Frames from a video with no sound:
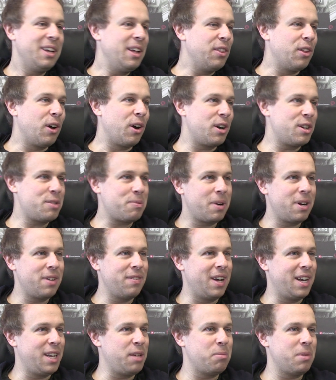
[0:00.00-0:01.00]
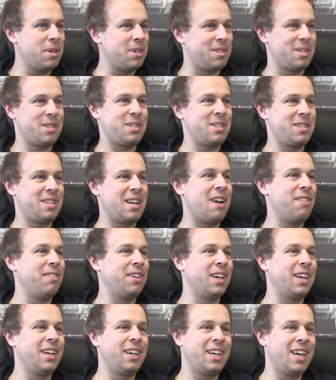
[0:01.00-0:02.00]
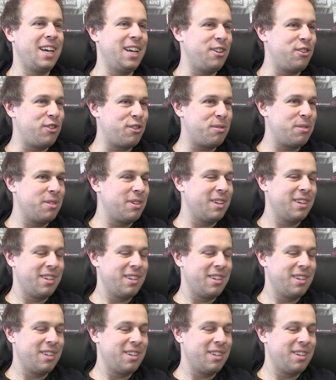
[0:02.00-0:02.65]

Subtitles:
the hardest part of any business is having engaged